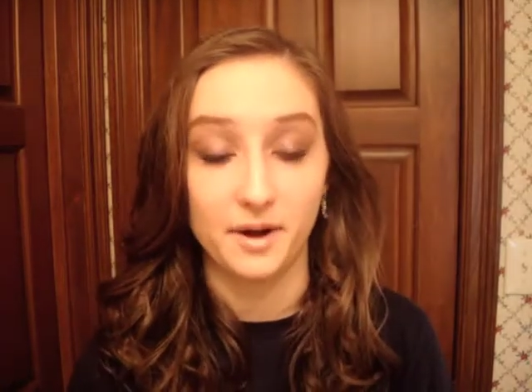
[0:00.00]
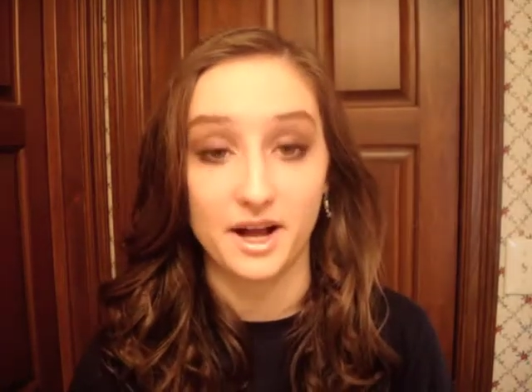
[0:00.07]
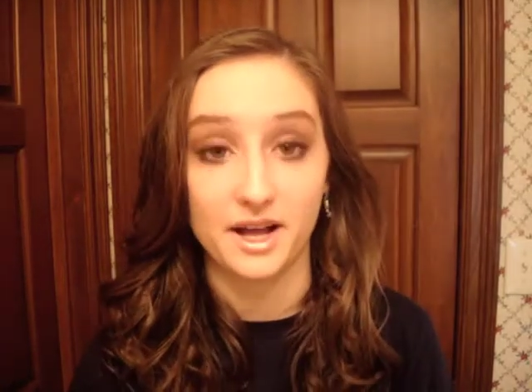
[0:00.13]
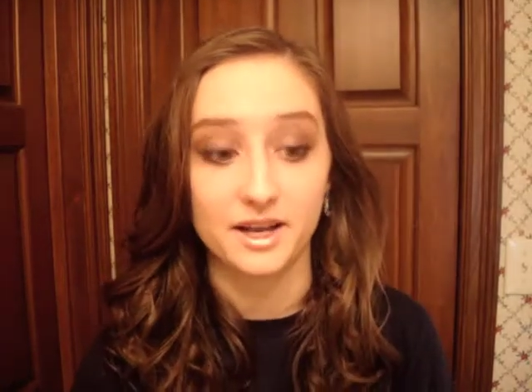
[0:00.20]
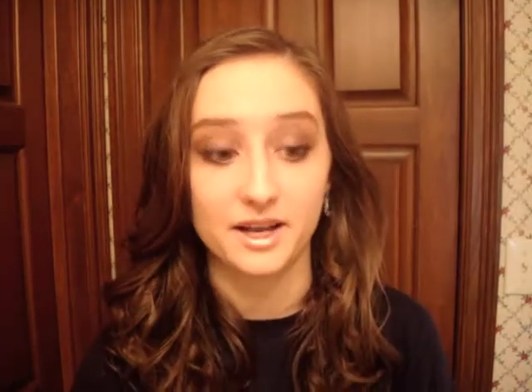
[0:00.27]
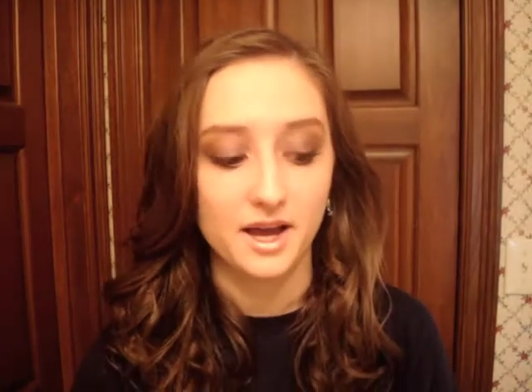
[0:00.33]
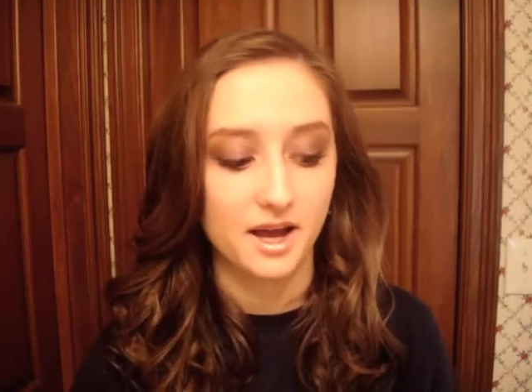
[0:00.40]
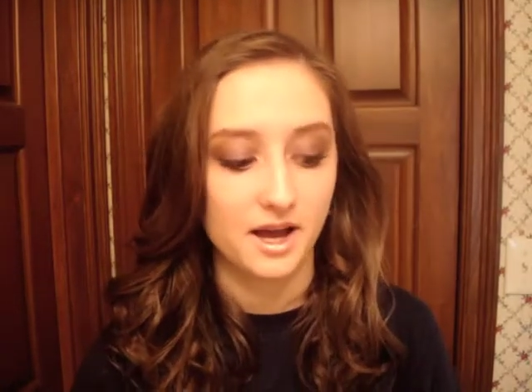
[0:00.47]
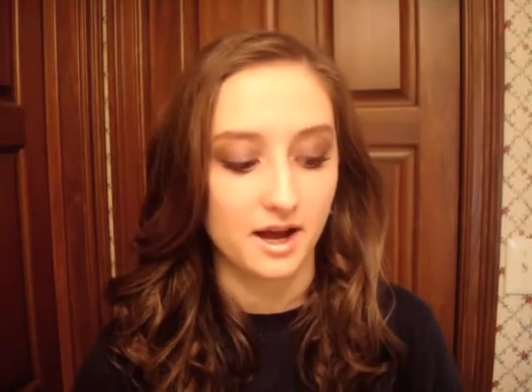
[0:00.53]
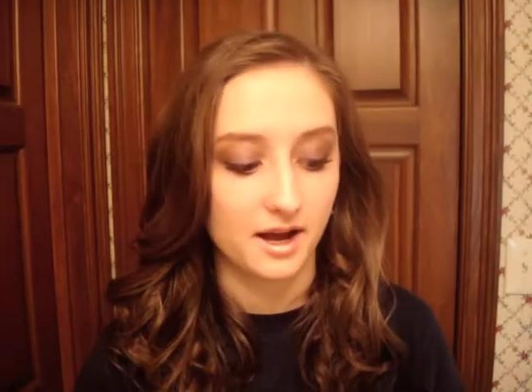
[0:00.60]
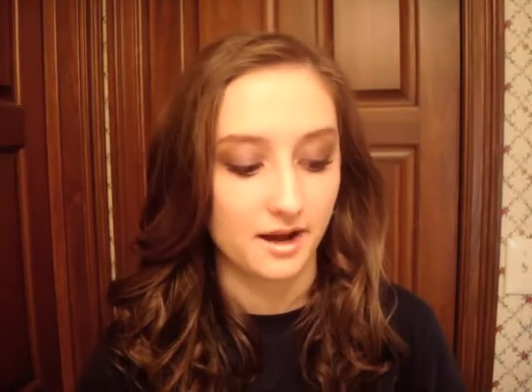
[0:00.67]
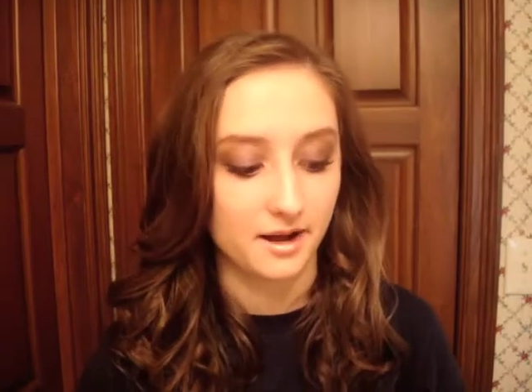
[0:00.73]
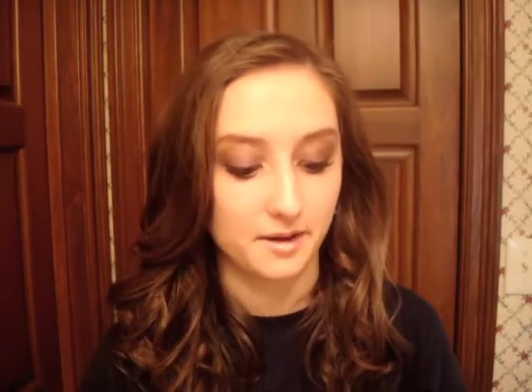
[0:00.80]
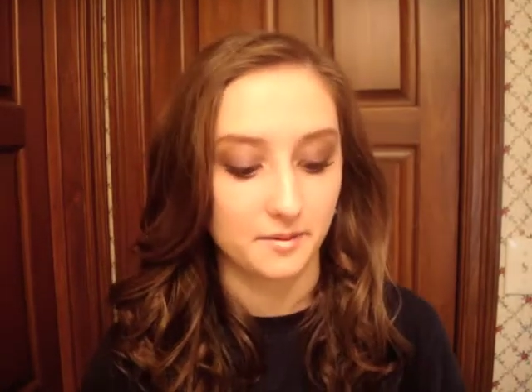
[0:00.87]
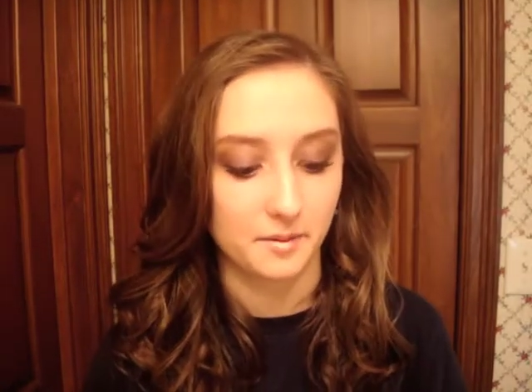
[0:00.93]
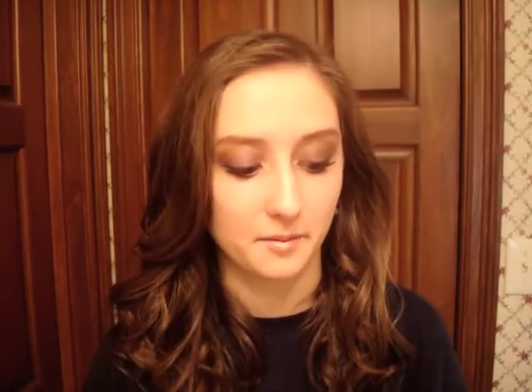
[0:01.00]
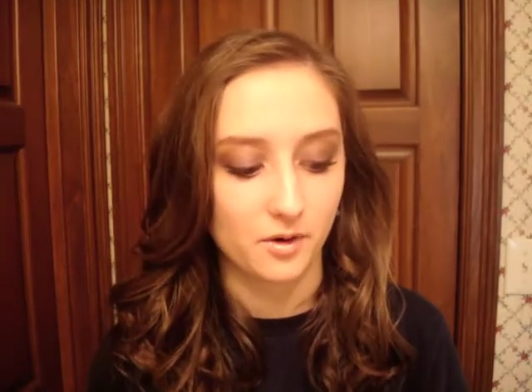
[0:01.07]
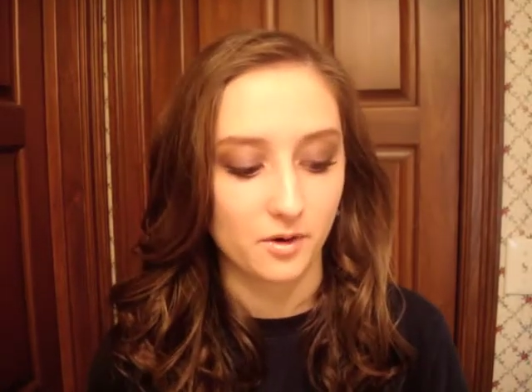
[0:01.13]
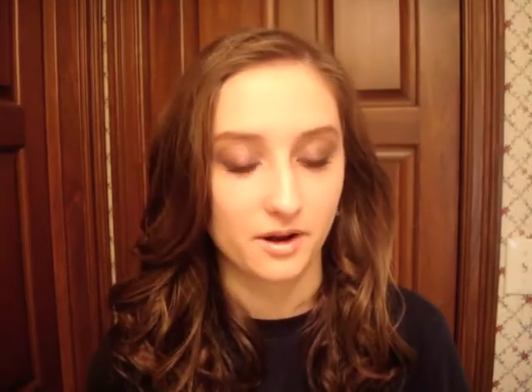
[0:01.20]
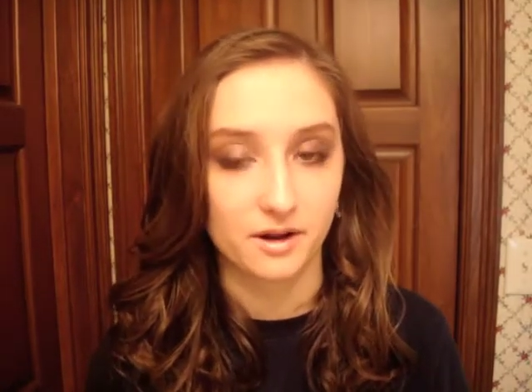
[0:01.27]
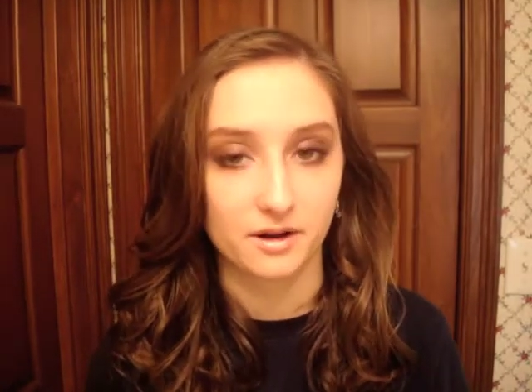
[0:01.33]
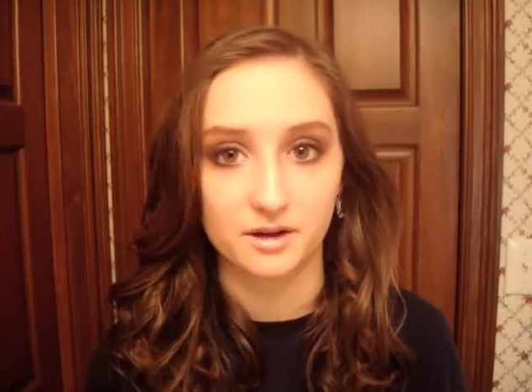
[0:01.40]
But I'm
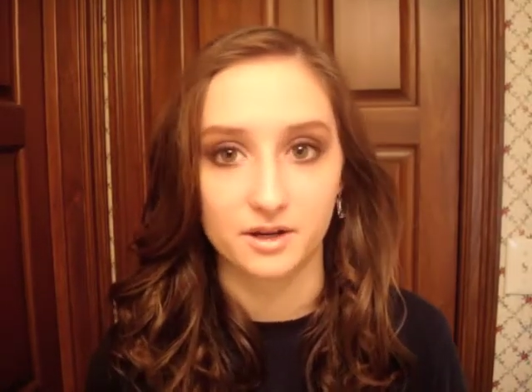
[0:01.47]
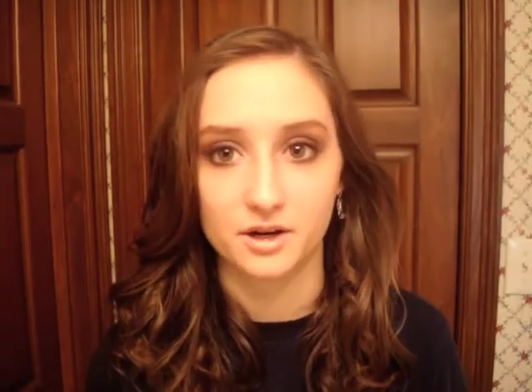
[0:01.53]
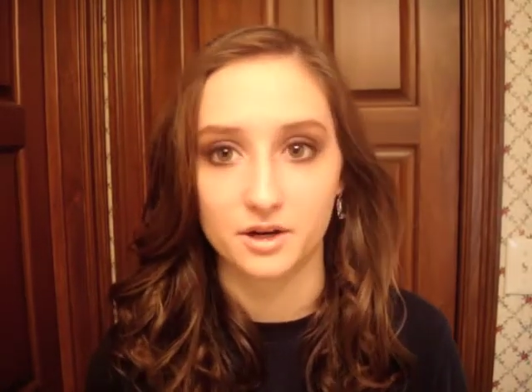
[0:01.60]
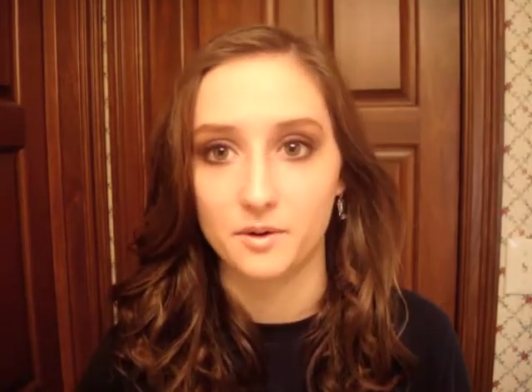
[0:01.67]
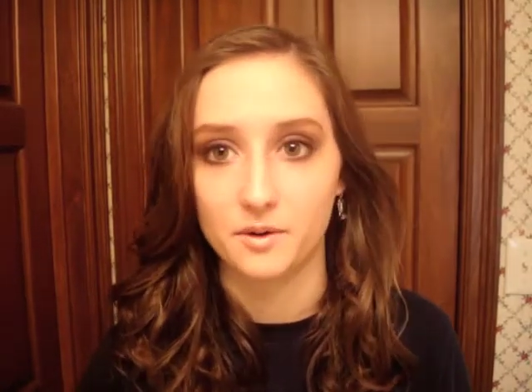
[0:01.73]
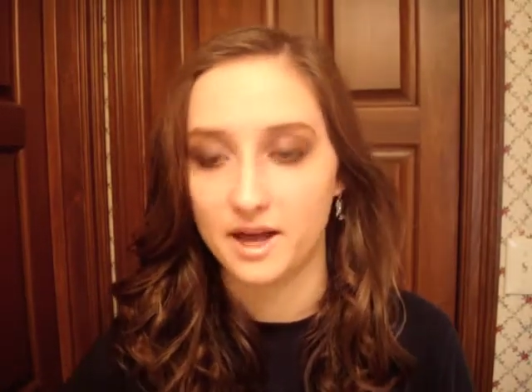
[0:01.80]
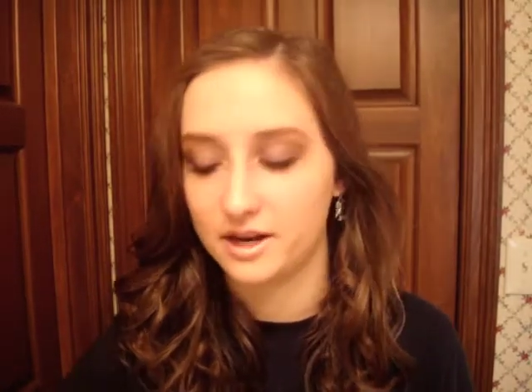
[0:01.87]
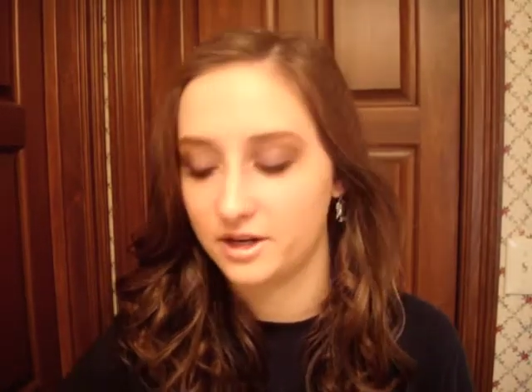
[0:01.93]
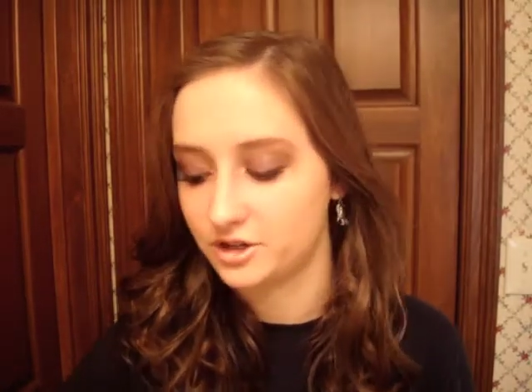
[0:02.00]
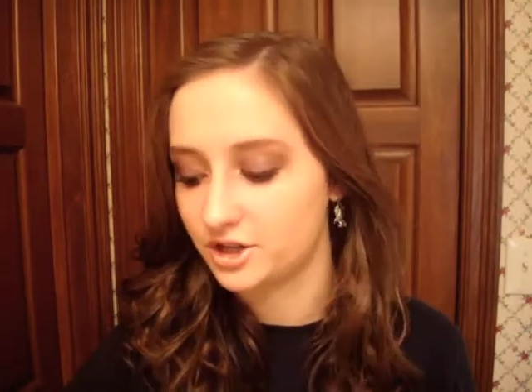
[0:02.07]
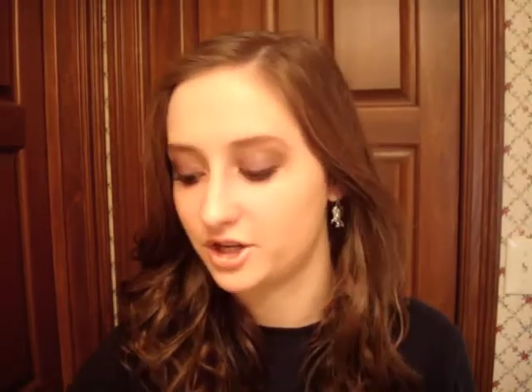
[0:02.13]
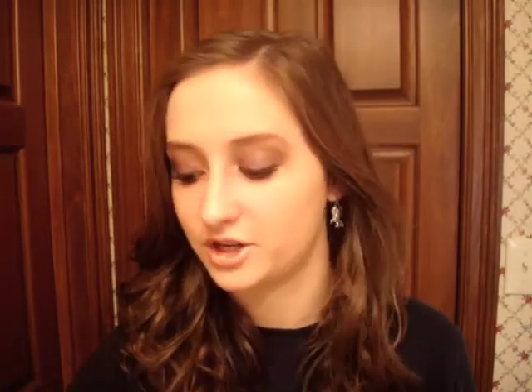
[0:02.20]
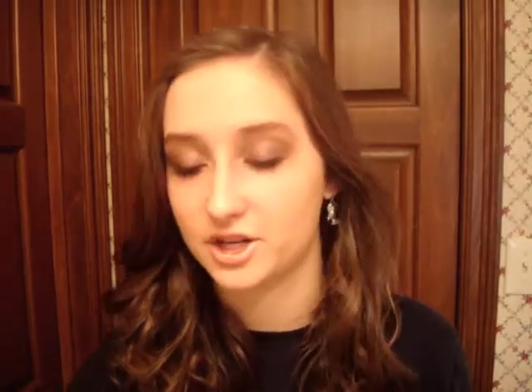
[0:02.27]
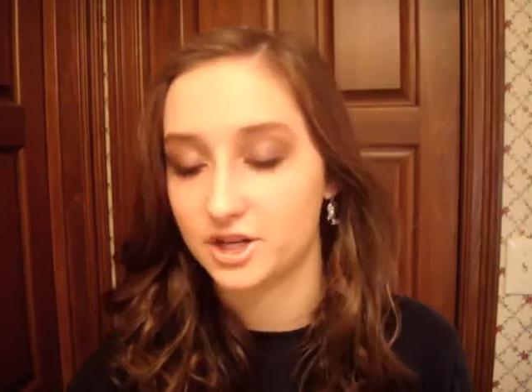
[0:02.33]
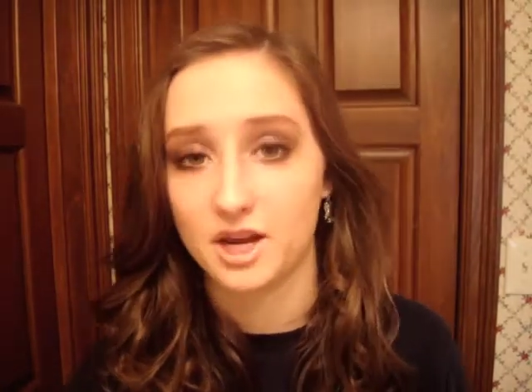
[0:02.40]
going to go ahead and change the